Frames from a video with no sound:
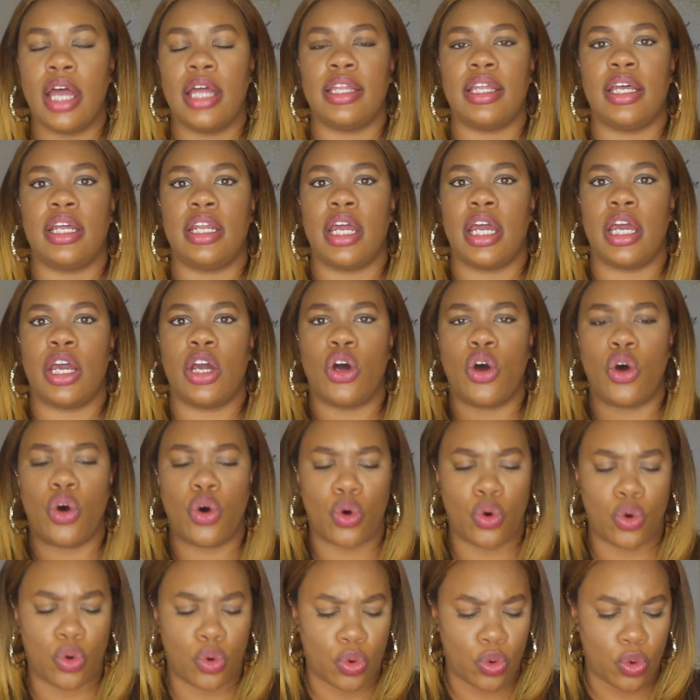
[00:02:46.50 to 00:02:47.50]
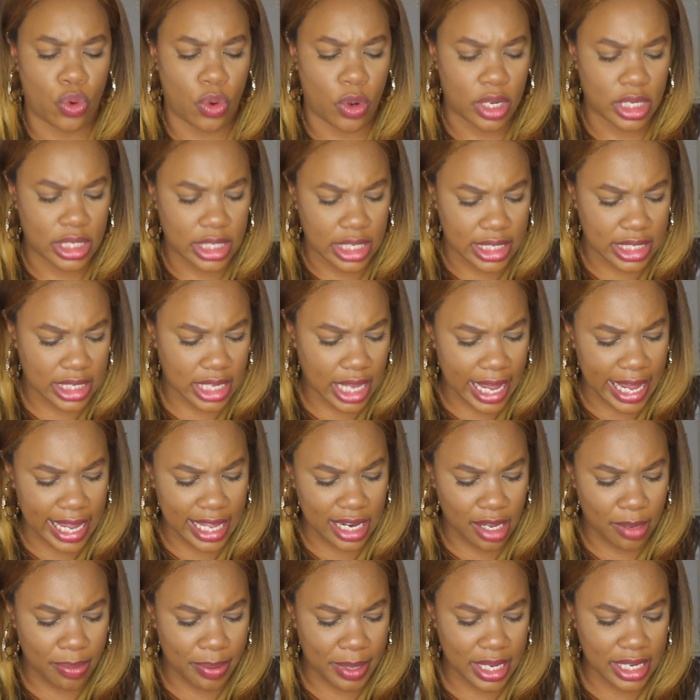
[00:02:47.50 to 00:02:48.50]
Then they go
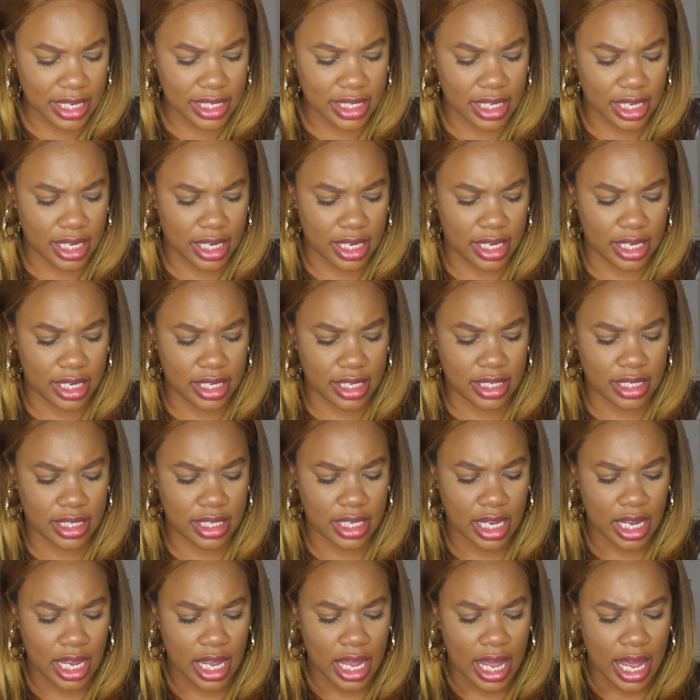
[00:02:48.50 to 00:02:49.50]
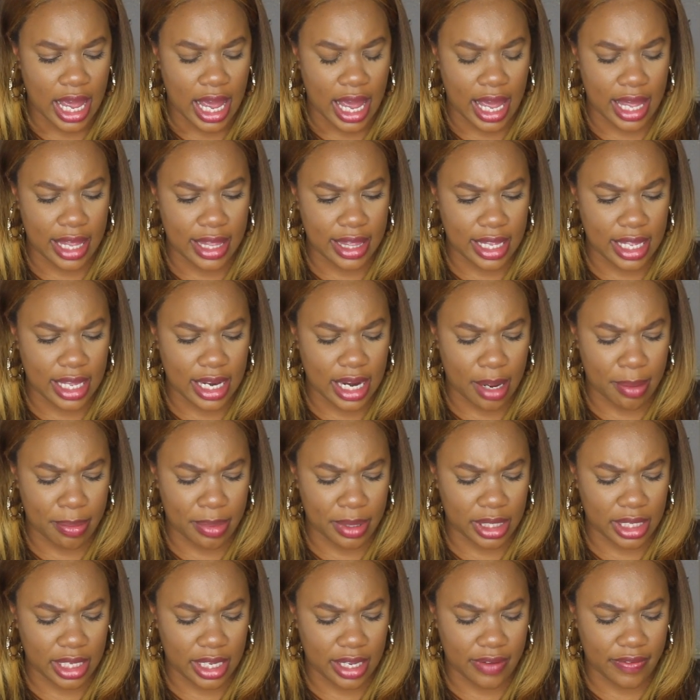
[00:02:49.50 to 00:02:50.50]
80 pieces, and then I
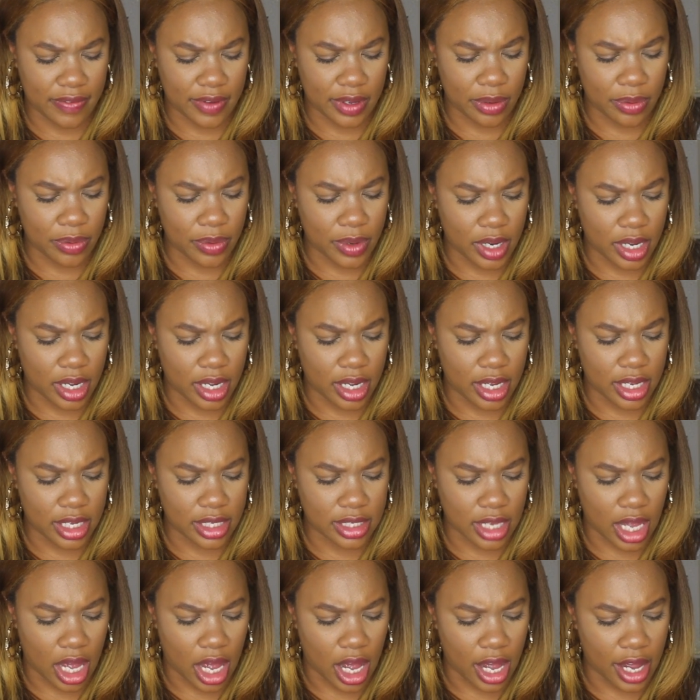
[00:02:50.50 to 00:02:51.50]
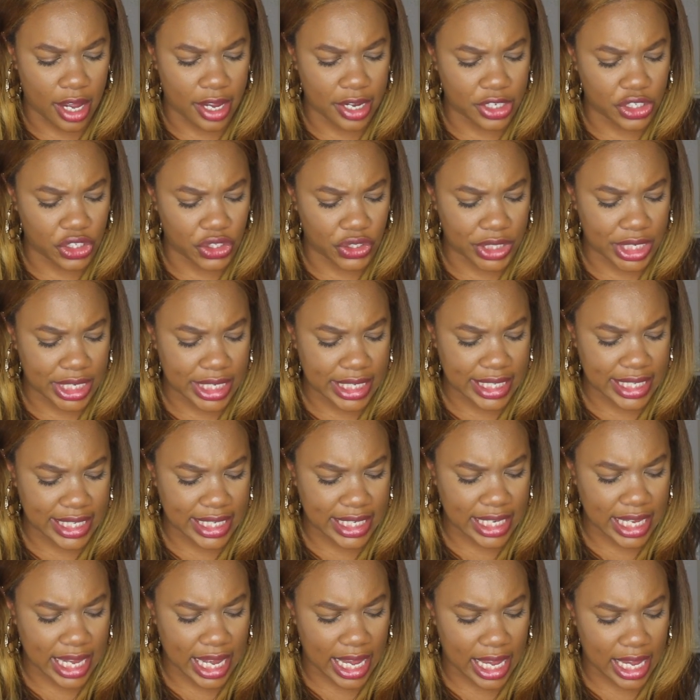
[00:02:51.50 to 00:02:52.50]
believe it was
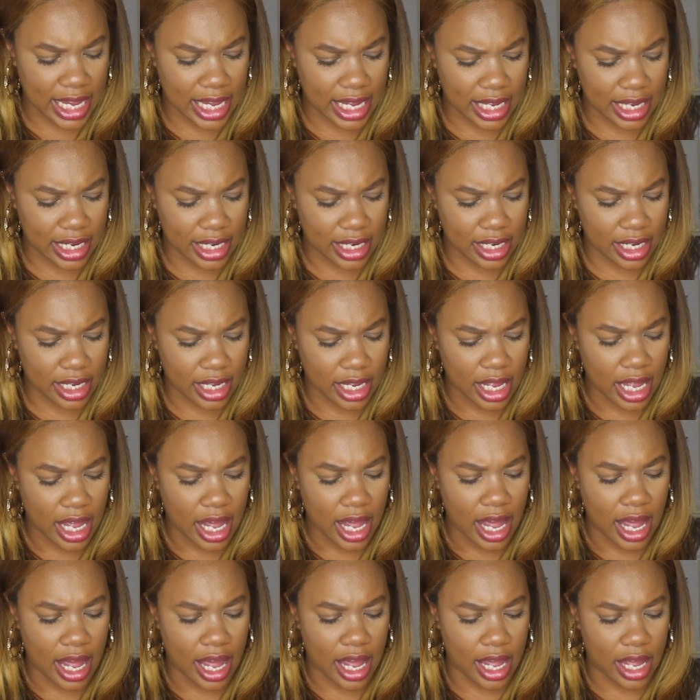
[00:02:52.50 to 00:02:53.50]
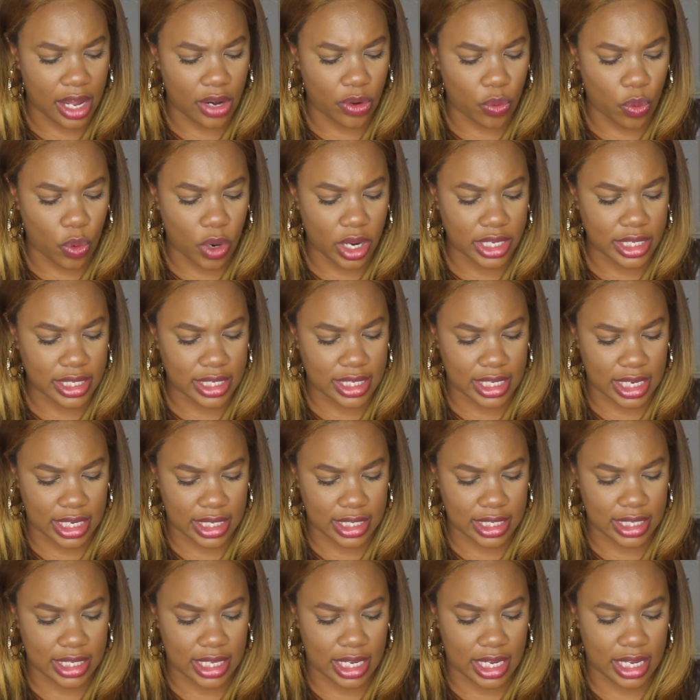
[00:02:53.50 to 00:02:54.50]
110 and
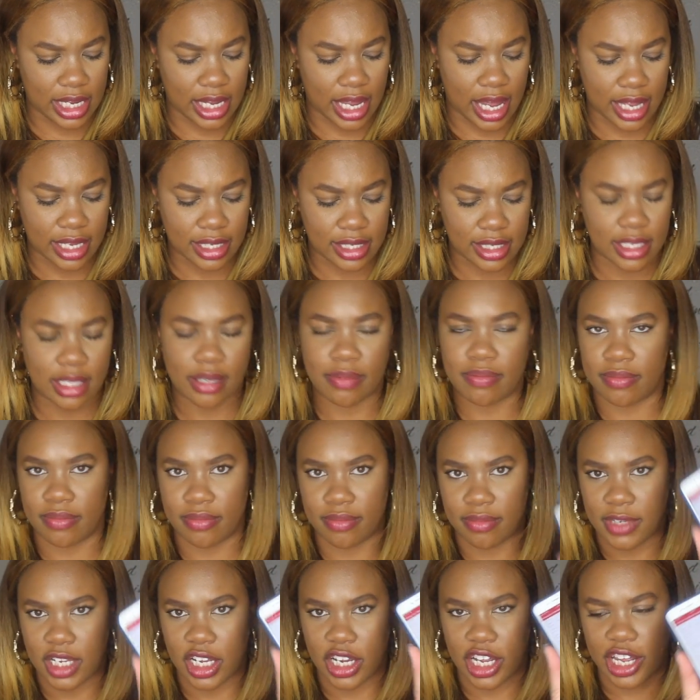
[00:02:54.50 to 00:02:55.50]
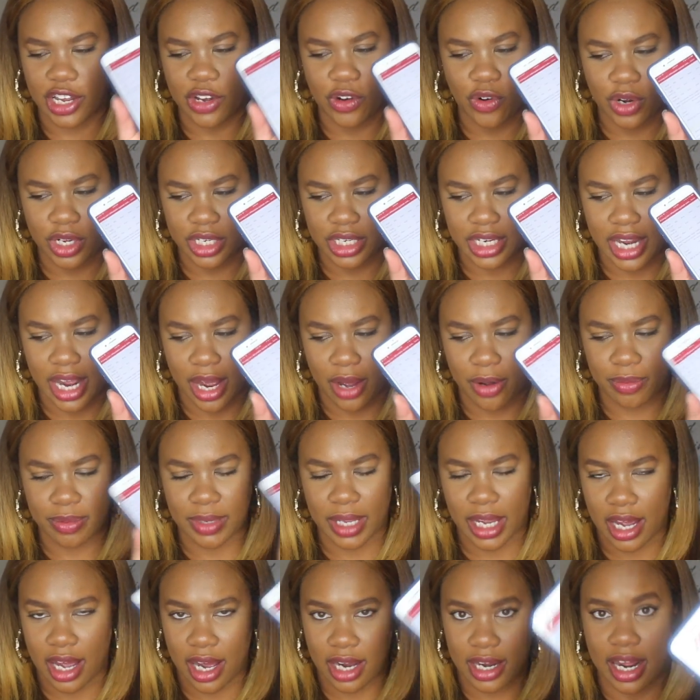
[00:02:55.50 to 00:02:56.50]
160. Yes, I'm looking on Yelp.
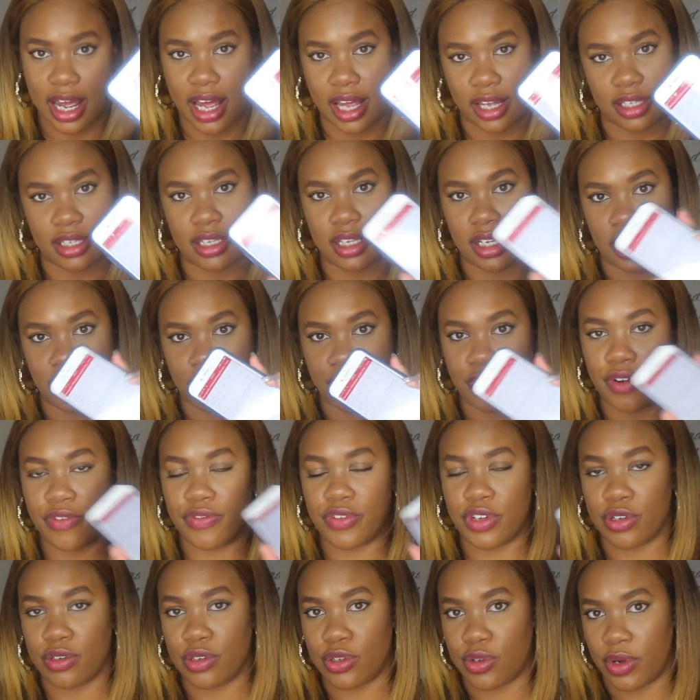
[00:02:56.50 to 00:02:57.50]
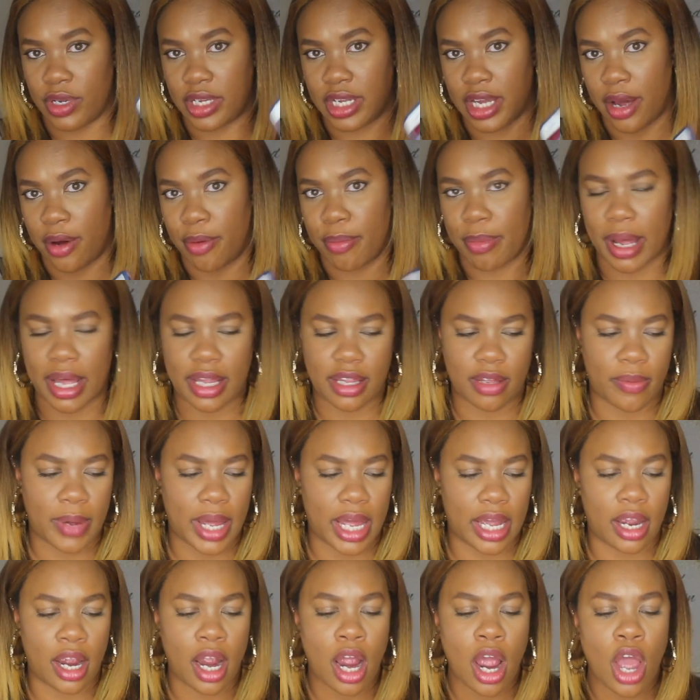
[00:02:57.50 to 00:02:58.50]
They got excellent reviews on Yelp, by the
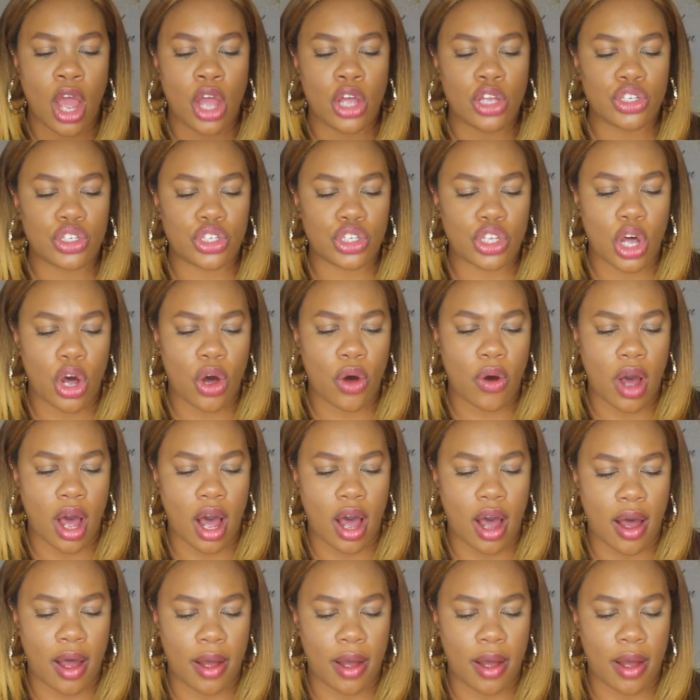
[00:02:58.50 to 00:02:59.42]
way. So